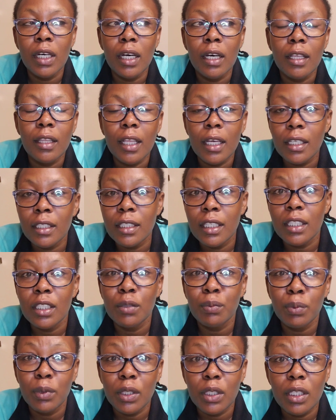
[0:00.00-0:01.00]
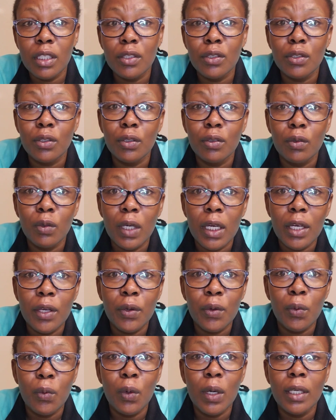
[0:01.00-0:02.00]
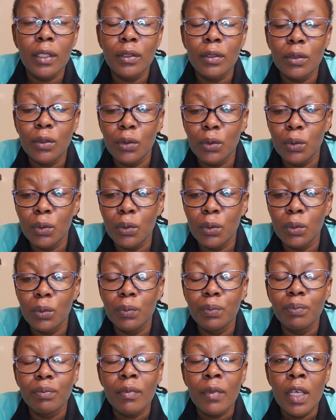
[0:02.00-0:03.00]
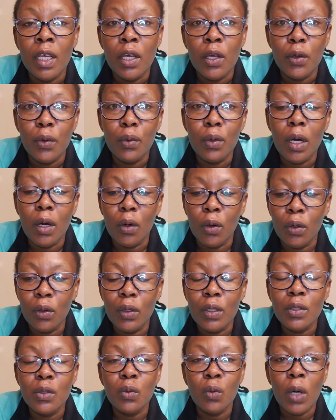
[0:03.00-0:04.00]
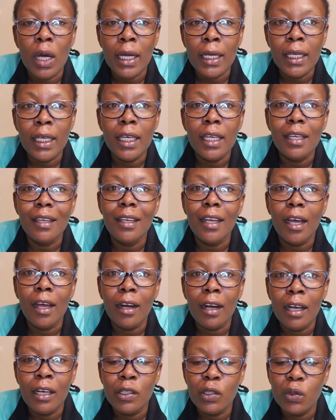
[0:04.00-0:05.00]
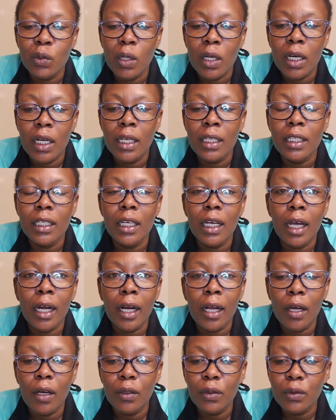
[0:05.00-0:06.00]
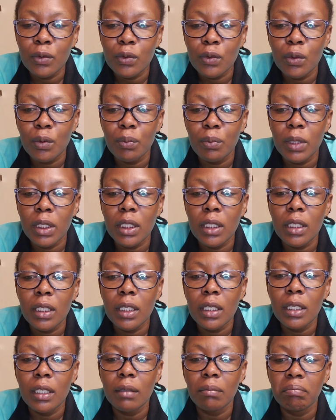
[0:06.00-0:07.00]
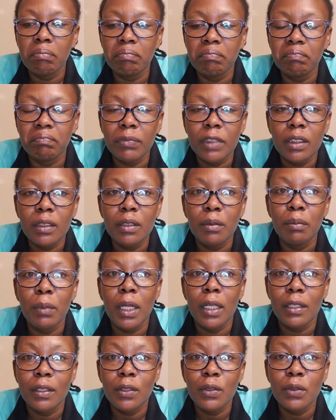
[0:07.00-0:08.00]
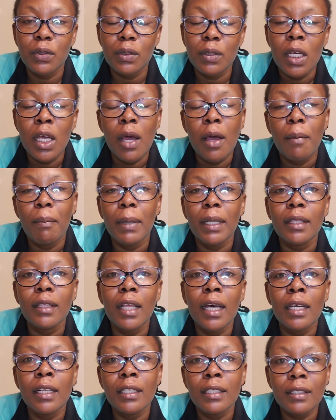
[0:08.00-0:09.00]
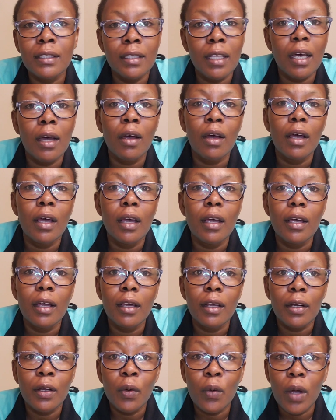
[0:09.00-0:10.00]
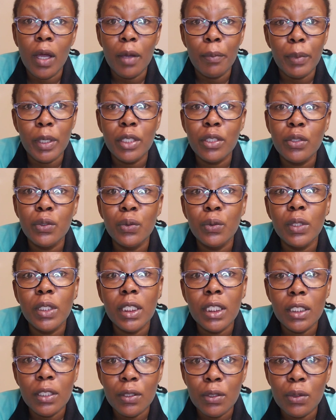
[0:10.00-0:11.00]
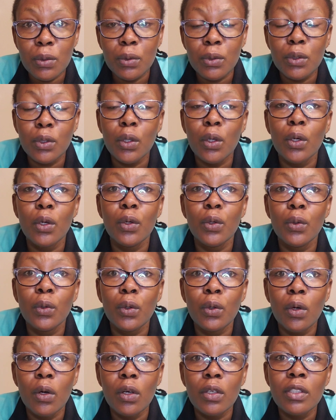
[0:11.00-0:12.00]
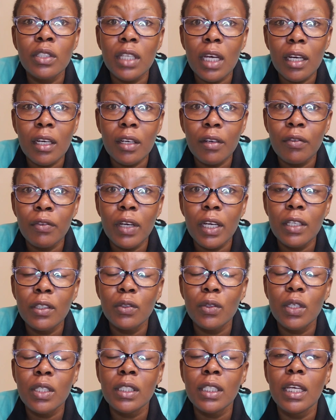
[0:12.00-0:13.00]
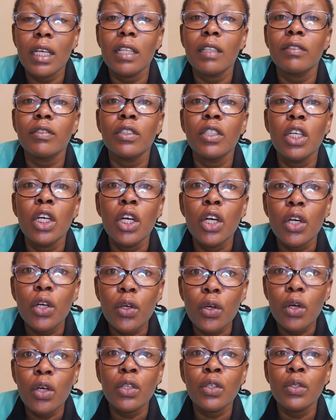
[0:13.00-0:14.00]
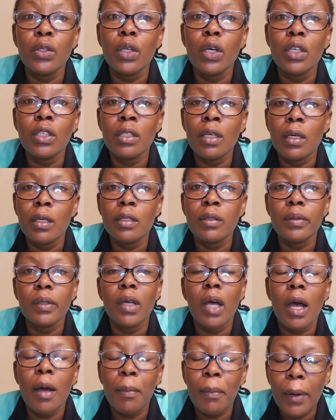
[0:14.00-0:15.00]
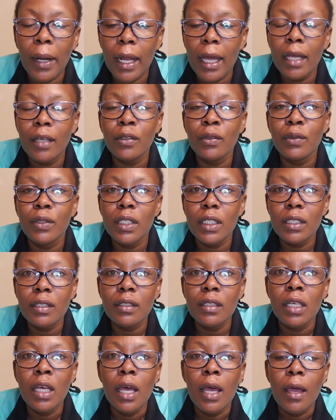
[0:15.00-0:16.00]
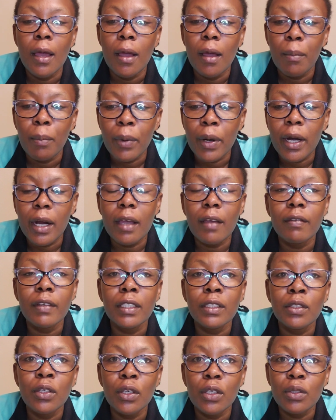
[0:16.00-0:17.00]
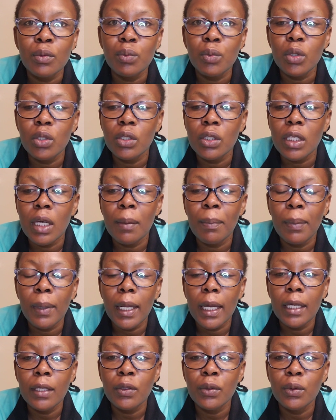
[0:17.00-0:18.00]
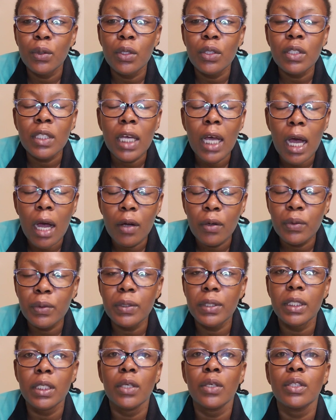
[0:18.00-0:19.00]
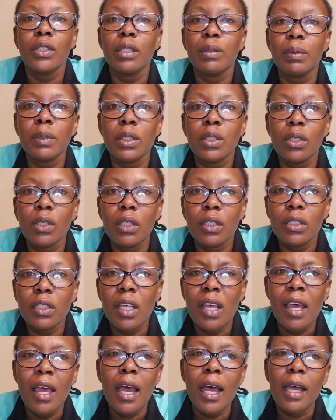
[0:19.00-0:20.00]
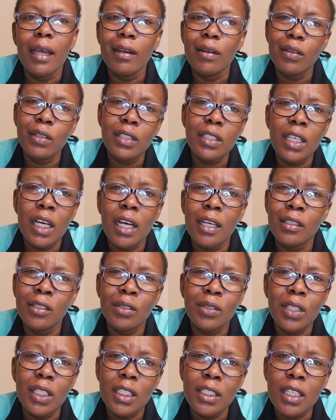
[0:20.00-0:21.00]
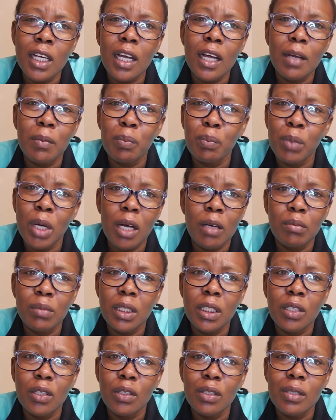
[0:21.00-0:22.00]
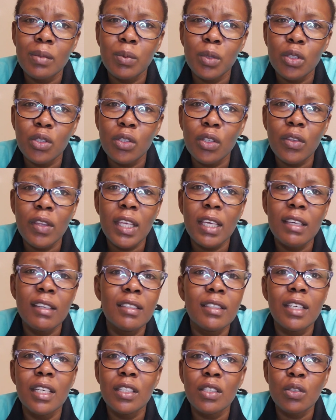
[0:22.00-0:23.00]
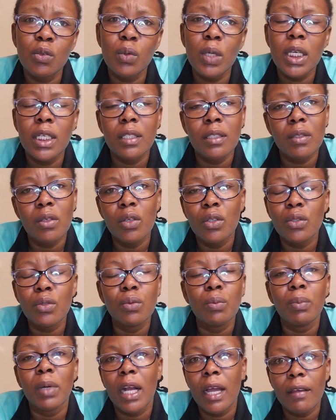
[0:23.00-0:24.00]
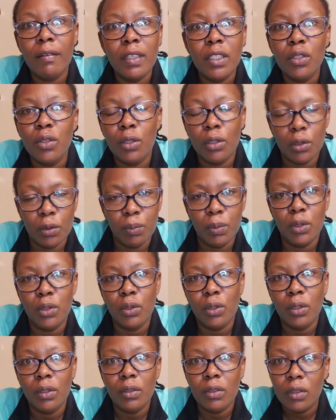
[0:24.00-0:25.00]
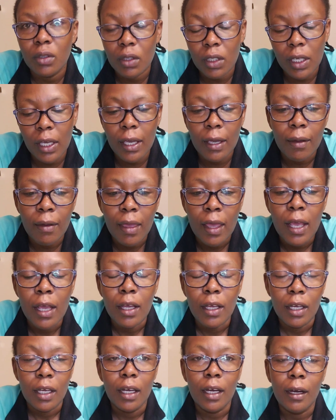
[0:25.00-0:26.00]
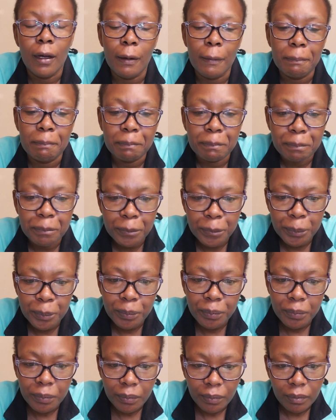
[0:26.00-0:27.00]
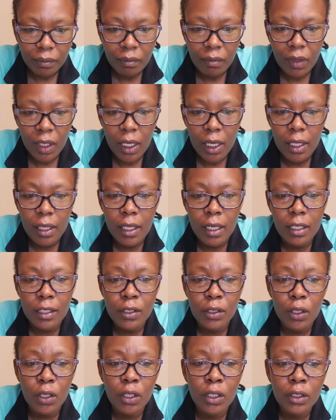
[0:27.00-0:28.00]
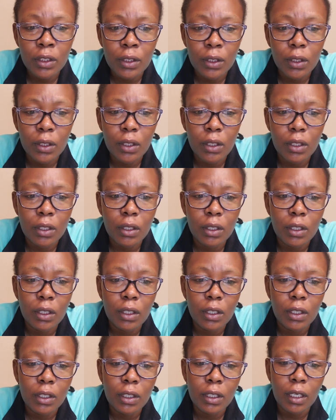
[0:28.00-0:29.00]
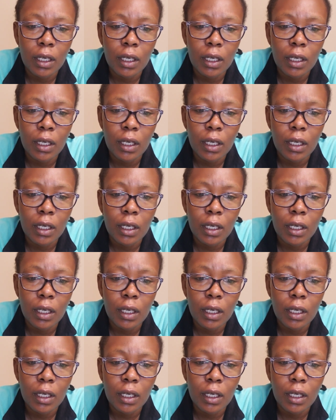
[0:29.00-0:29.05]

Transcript: that experience of where you want, you are always working in a rush, you are running around, you're being maltreated, but that is the requirement you need to. So you go sacrifice yourself, go to those hospitals, apply to these private hospitals, apply to those county hospitals. I know it's hard to get a public hospital, so the easiest way is go to private hospitals. Okay, there is also